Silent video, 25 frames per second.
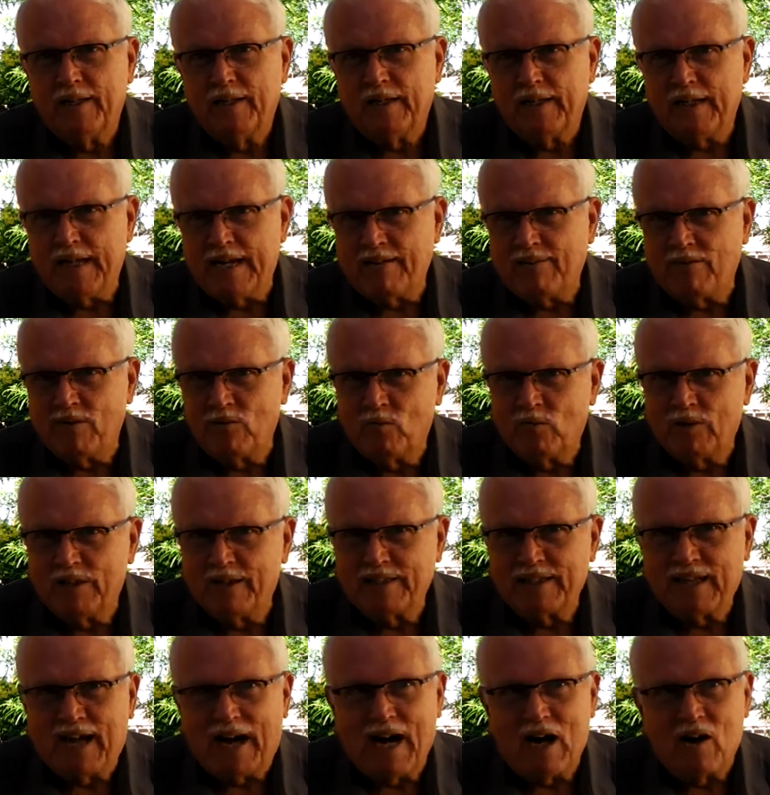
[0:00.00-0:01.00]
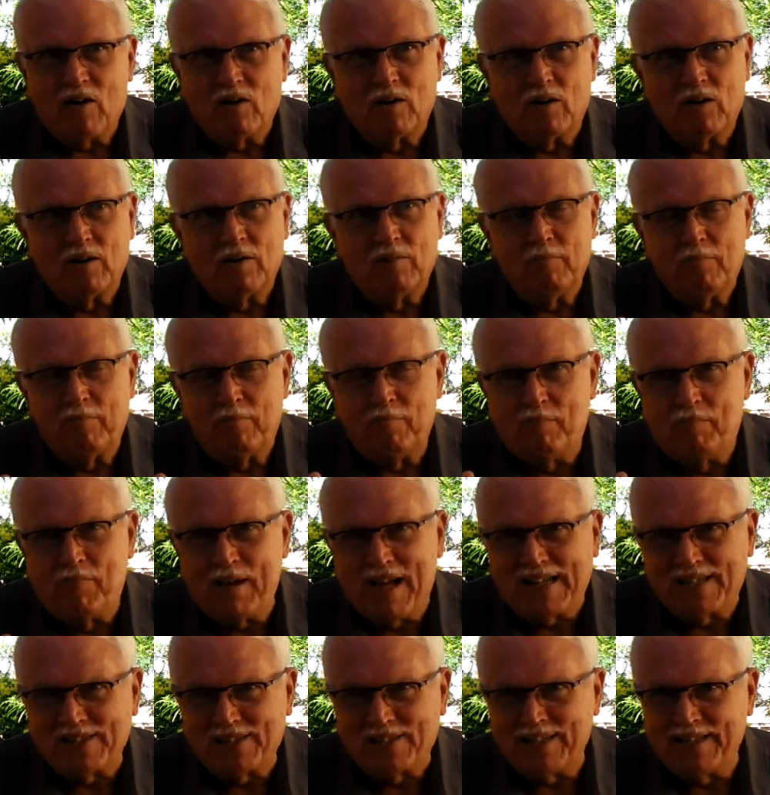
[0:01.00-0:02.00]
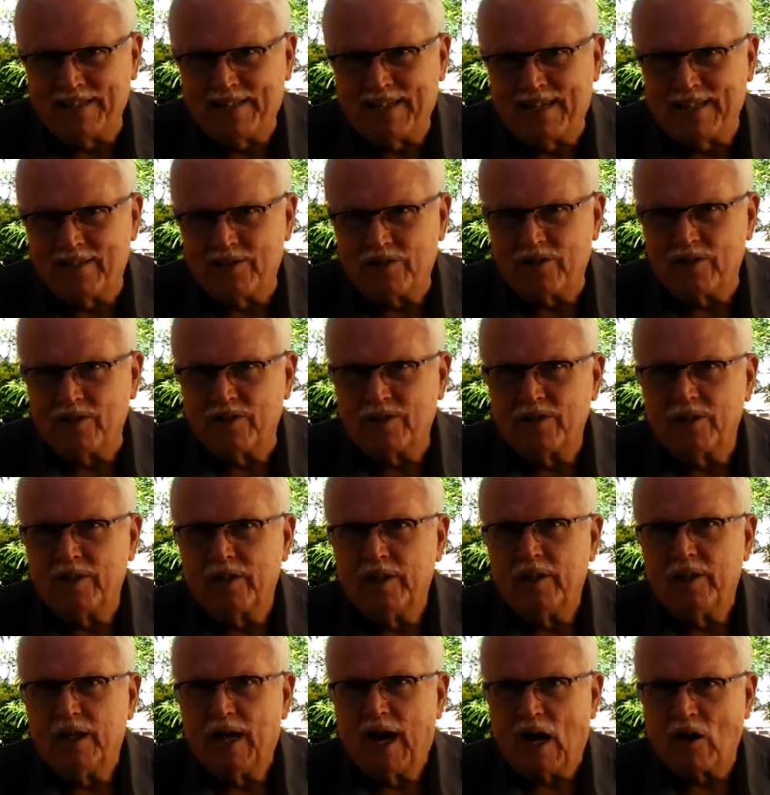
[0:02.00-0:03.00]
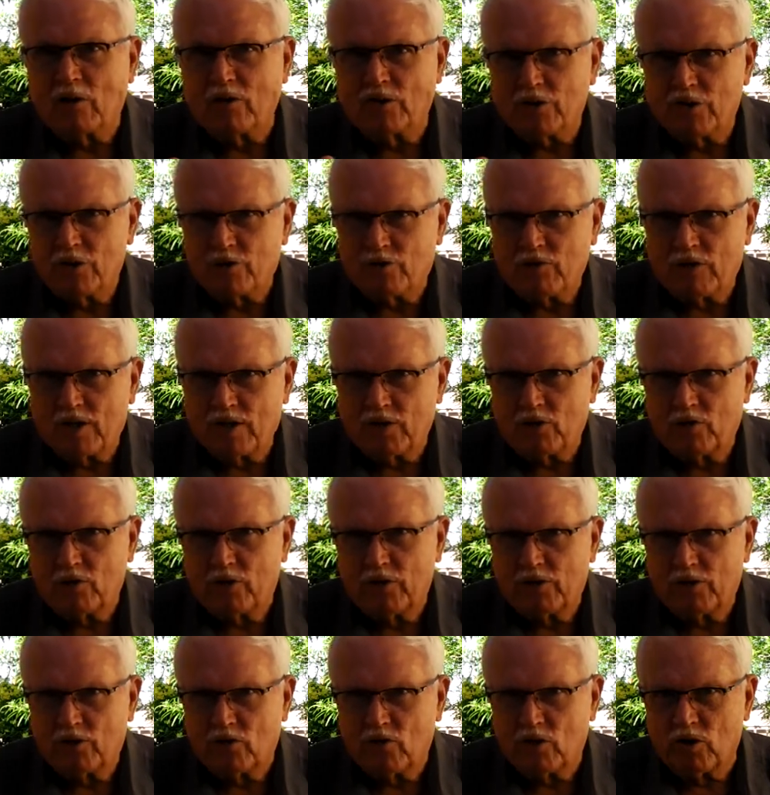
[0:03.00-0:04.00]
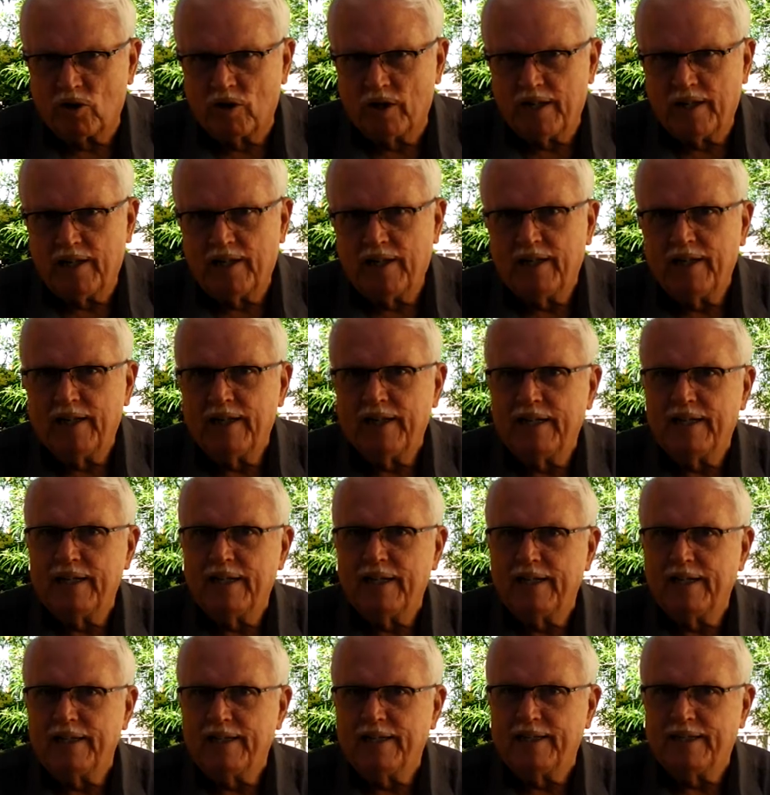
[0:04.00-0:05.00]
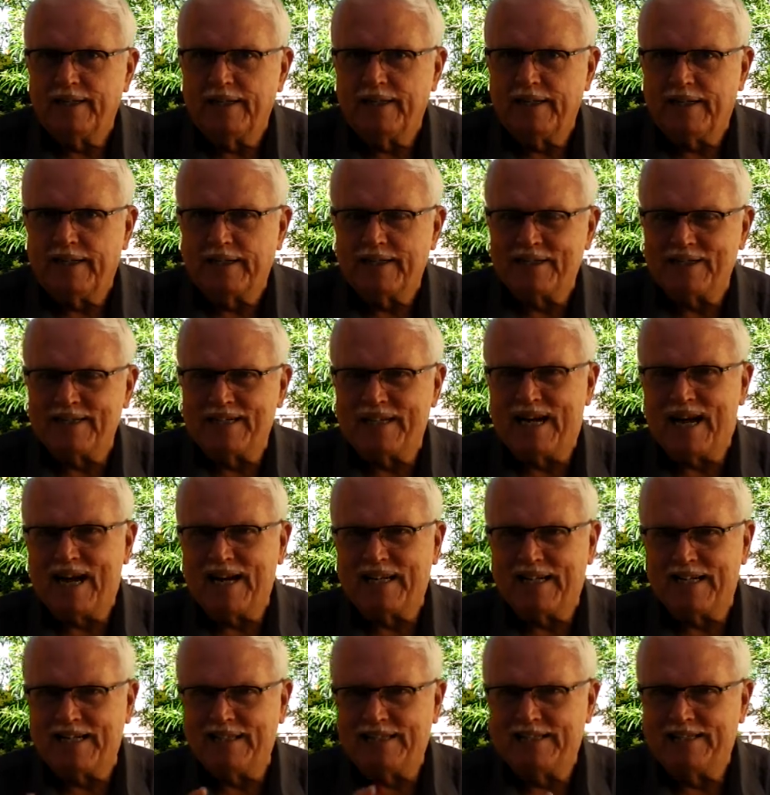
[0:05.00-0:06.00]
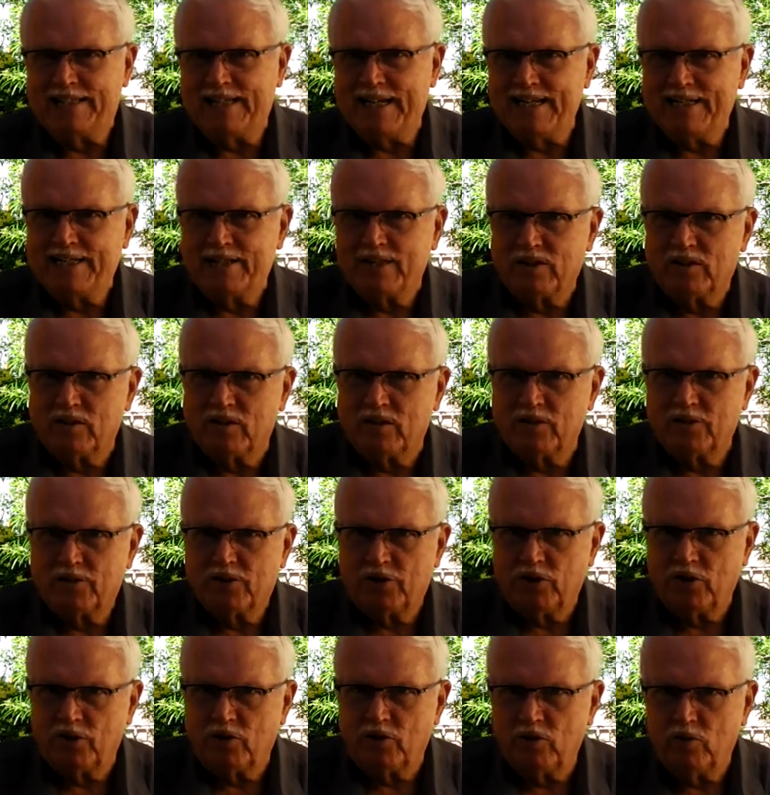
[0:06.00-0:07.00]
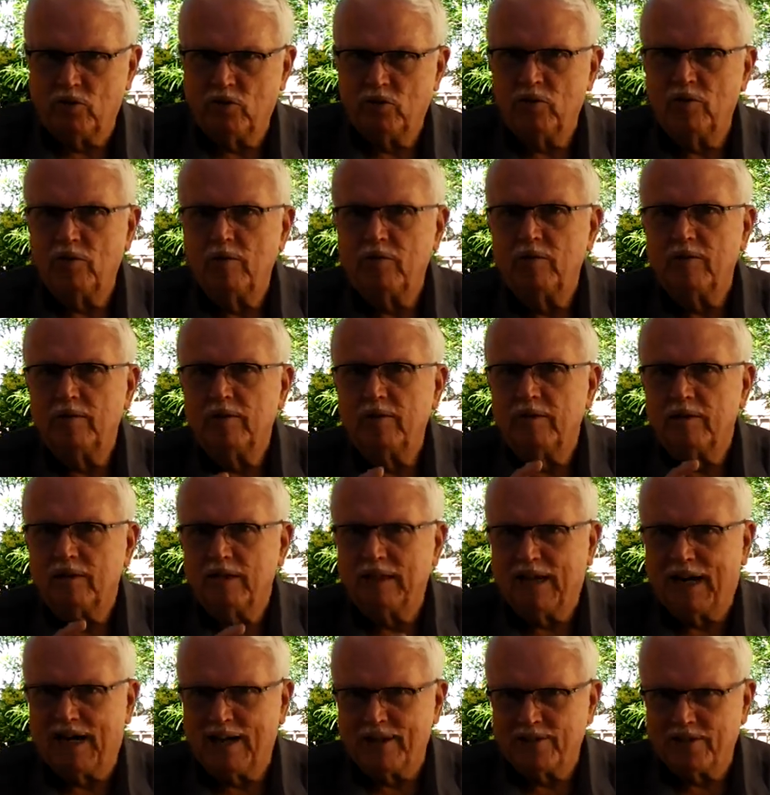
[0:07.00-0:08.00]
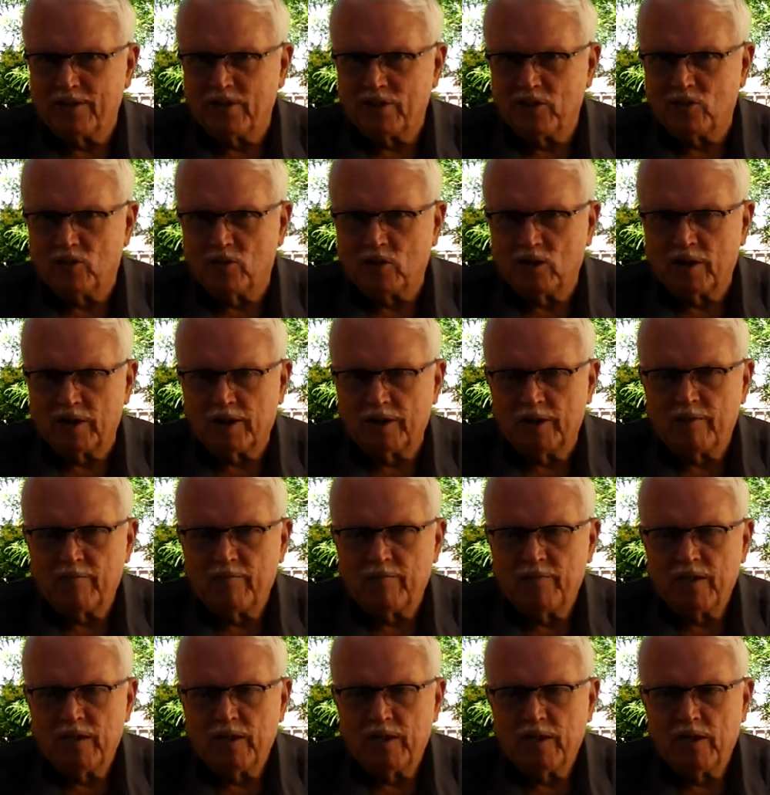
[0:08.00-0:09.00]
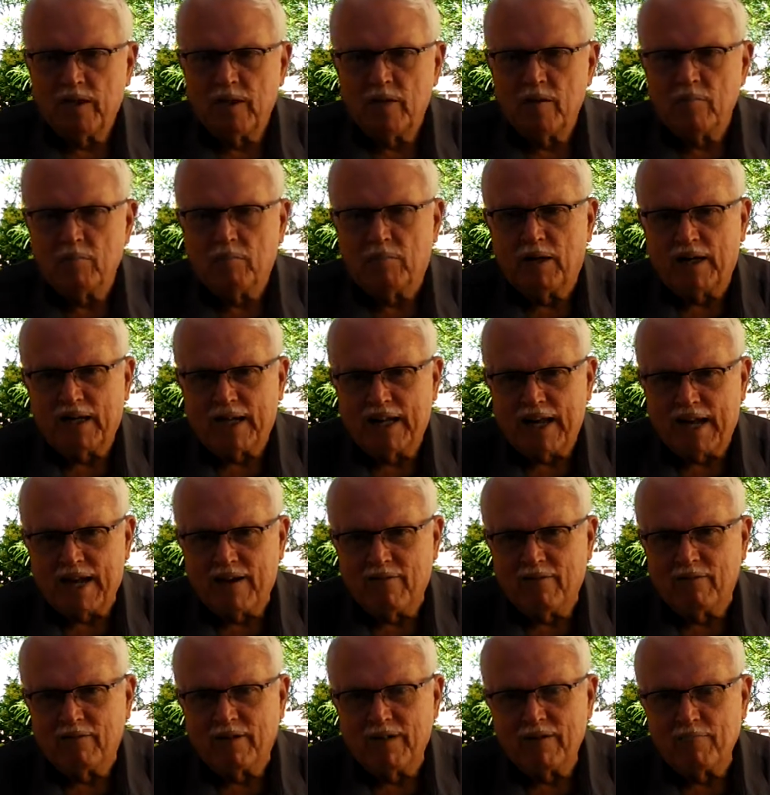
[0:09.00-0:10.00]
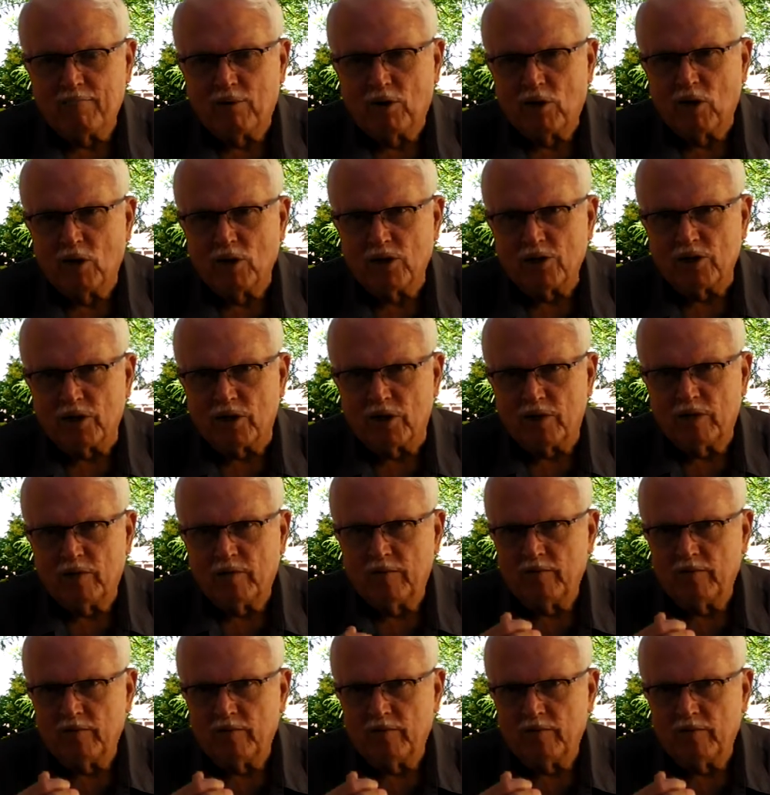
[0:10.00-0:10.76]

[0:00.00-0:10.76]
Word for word: Even with our best intentions, our structural authority is not identical to God's authority. But every person